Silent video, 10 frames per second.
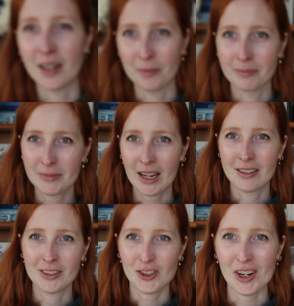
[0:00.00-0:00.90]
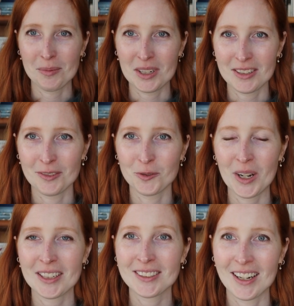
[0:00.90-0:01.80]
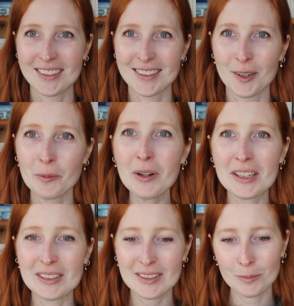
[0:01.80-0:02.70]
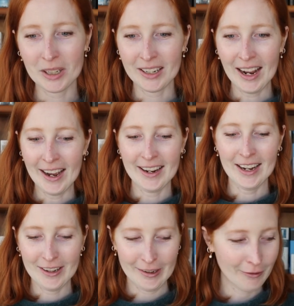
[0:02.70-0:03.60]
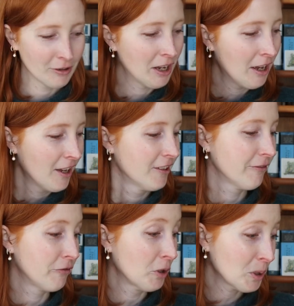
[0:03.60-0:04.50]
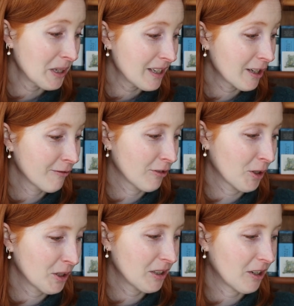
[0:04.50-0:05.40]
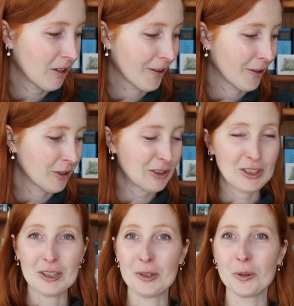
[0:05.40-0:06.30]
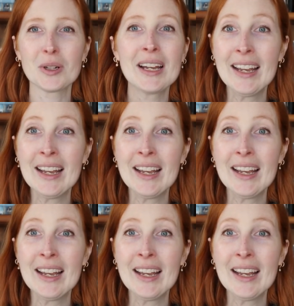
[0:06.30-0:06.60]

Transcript: I'm kind of ashamed I didn't recognize it at once, but I have fully converted her to